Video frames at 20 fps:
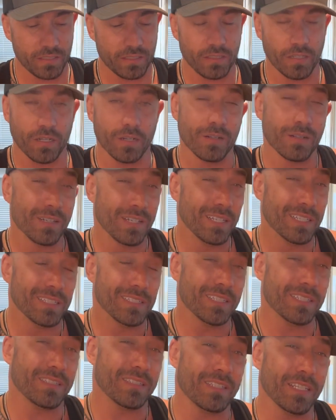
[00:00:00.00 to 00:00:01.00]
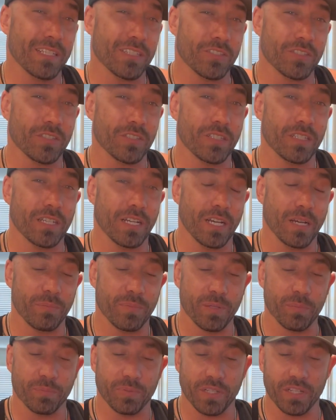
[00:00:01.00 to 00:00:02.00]
So this thing should
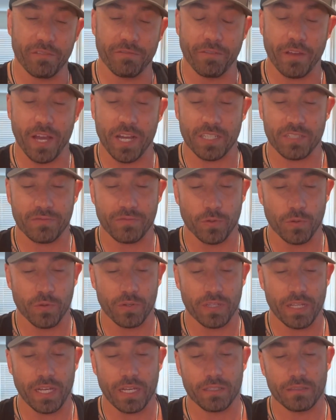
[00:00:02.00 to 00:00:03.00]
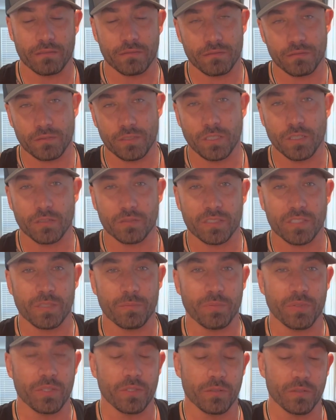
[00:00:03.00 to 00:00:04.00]
be plenty fast for that
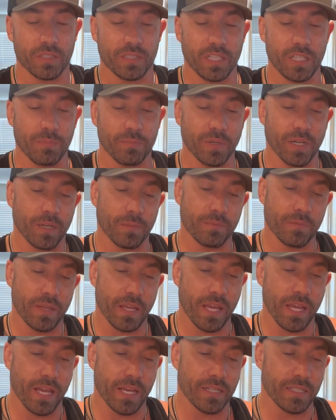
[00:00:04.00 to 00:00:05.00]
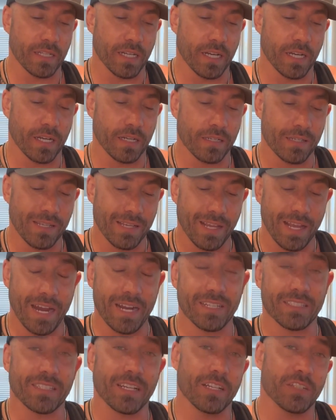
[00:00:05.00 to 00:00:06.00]
CPU to keep up, and
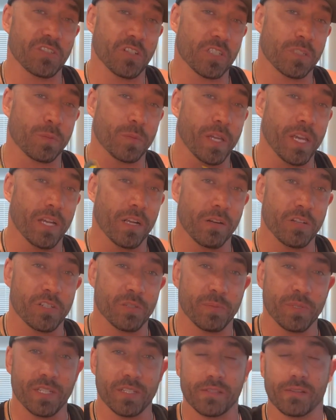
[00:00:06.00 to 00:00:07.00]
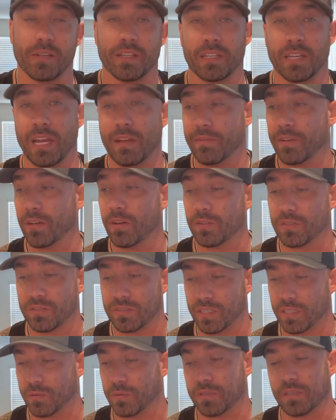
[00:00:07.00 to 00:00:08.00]
it's got adjustable Argb, so I can have it all
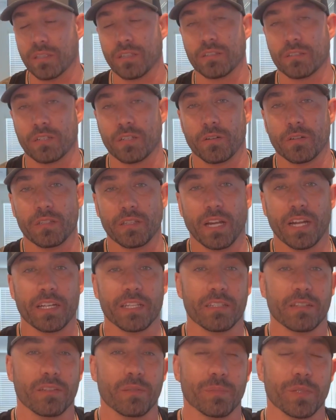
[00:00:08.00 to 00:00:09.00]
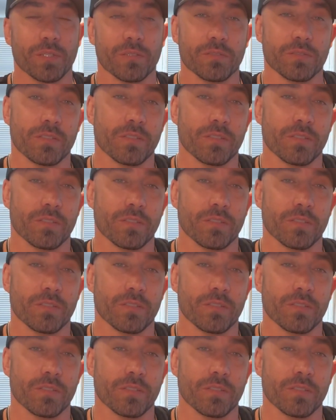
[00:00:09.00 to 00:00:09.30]
sync with the current lighting of the build.